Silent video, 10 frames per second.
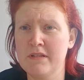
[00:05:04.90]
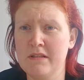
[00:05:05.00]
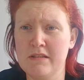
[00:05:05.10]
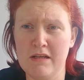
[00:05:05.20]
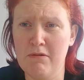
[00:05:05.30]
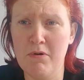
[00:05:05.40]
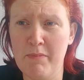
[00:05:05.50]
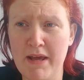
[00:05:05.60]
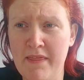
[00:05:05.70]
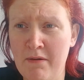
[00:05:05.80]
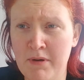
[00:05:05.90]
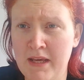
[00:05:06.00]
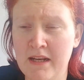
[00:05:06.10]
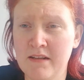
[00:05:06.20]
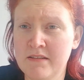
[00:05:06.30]
So I won't be getting that one
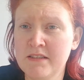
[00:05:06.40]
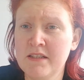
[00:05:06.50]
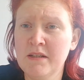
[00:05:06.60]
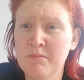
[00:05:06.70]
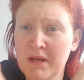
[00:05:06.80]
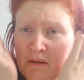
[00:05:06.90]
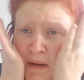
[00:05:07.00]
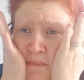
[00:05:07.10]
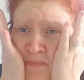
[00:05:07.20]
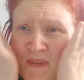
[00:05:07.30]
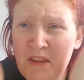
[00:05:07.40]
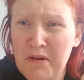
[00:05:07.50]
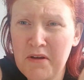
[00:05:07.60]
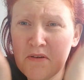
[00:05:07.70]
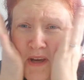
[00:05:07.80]
again. But anyway, I
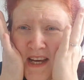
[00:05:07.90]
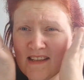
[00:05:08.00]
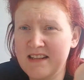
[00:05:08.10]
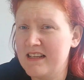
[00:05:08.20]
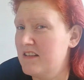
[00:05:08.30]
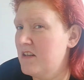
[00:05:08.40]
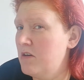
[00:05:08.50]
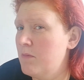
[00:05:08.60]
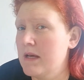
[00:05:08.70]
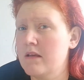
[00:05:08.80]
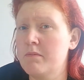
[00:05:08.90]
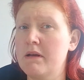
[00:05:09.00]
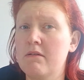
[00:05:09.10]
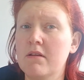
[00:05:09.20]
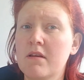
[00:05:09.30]
thought you guys would like to know my
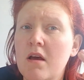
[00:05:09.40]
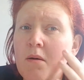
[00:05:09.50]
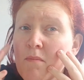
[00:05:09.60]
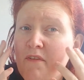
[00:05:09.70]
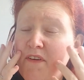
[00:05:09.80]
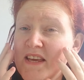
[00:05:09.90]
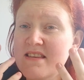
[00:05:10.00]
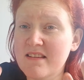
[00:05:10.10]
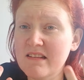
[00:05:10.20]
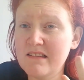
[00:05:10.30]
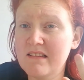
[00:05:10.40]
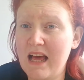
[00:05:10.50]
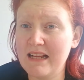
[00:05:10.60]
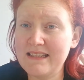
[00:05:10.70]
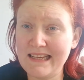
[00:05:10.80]
experience. My face still,
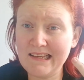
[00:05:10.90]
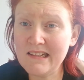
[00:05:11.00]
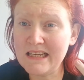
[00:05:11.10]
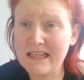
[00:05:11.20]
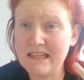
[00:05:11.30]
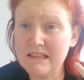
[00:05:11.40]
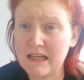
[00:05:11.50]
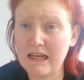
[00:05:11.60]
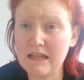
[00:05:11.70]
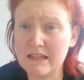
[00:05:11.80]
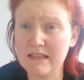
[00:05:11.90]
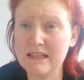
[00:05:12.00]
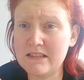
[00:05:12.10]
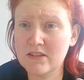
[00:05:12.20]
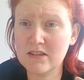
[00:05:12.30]
like, tingling. Like,
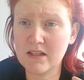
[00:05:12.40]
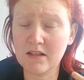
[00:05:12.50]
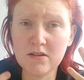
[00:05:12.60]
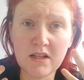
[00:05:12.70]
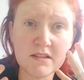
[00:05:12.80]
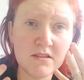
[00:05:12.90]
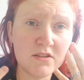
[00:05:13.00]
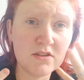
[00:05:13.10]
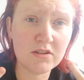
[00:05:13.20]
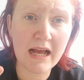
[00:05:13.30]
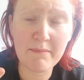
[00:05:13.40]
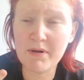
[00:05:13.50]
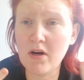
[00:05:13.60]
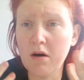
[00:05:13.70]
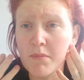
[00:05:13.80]
that's, that can't be
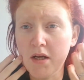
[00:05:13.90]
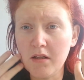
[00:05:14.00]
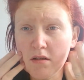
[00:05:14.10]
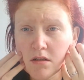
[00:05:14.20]
normal.